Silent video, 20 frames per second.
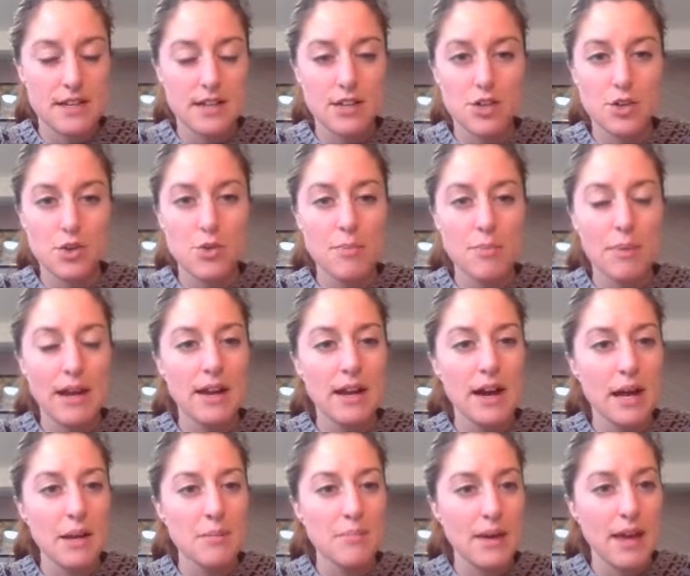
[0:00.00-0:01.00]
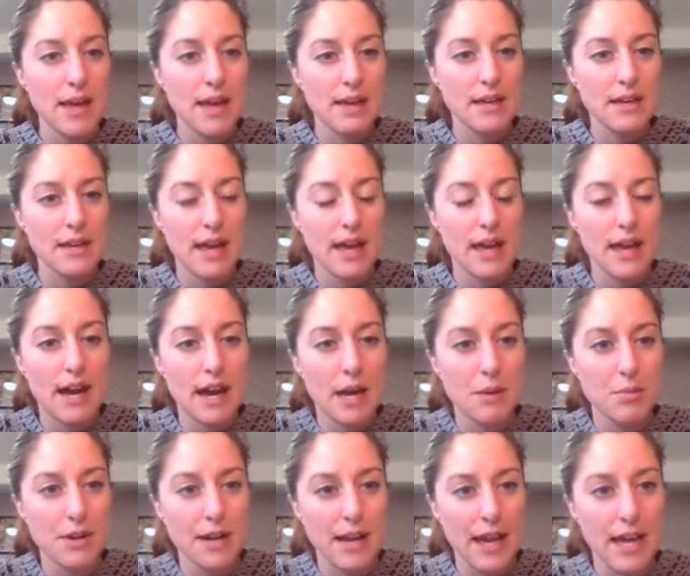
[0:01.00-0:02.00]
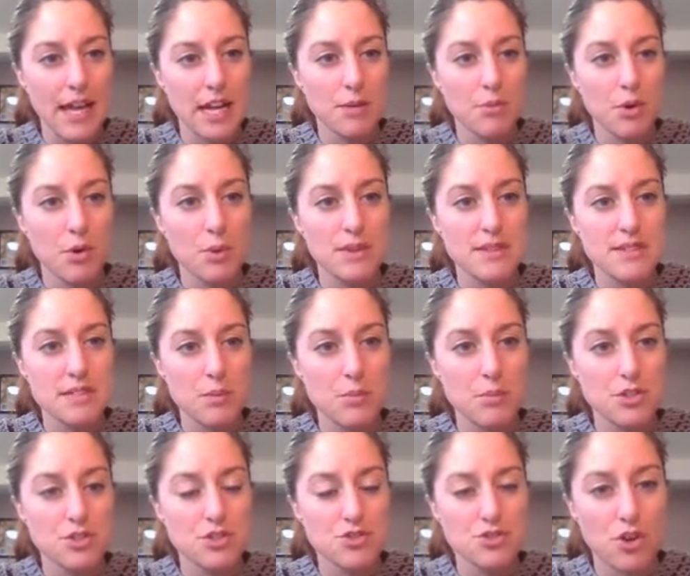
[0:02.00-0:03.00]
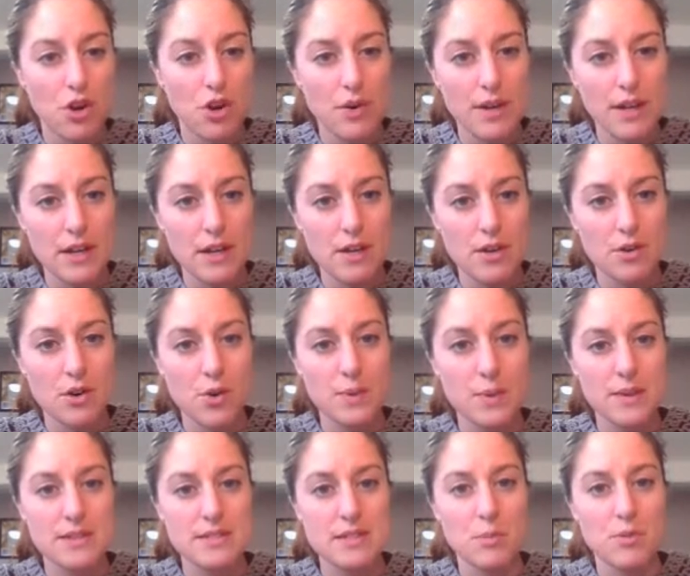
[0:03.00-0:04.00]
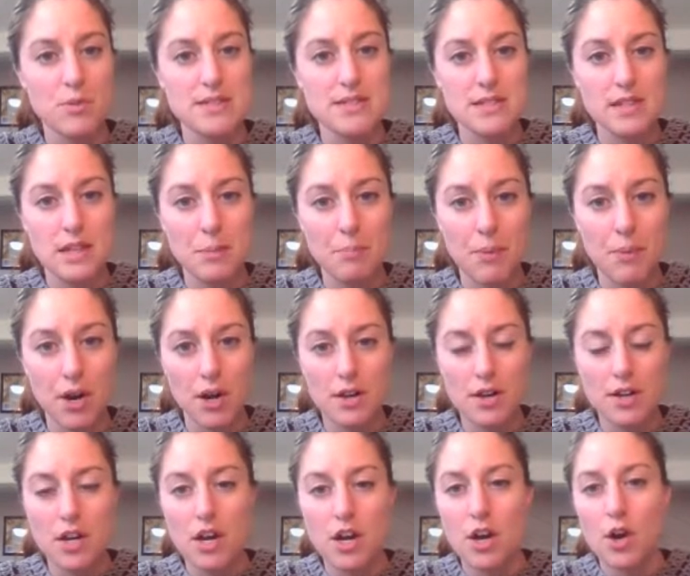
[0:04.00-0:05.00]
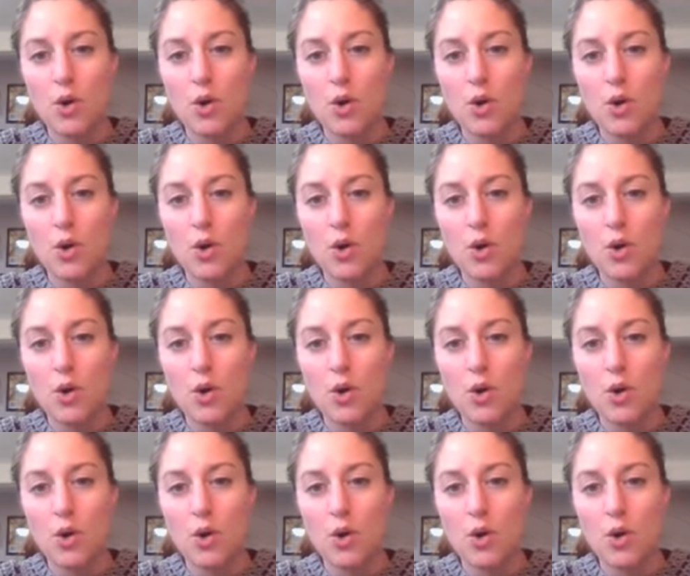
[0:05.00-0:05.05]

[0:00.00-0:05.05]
You may not make a hybrid animal with someone's drawing or with someone's clip art